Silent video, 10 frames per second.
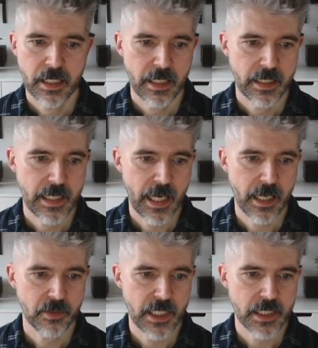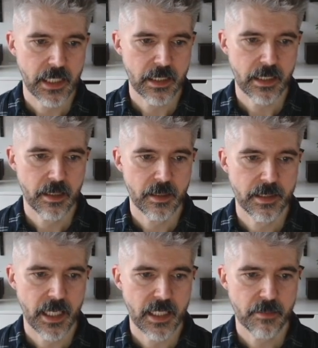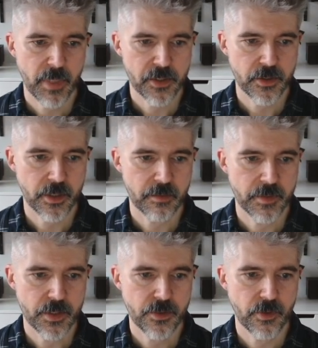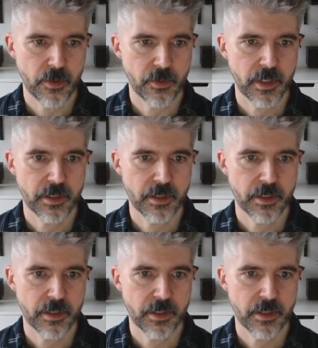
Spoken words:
Now let's get a nice picture of the stroke.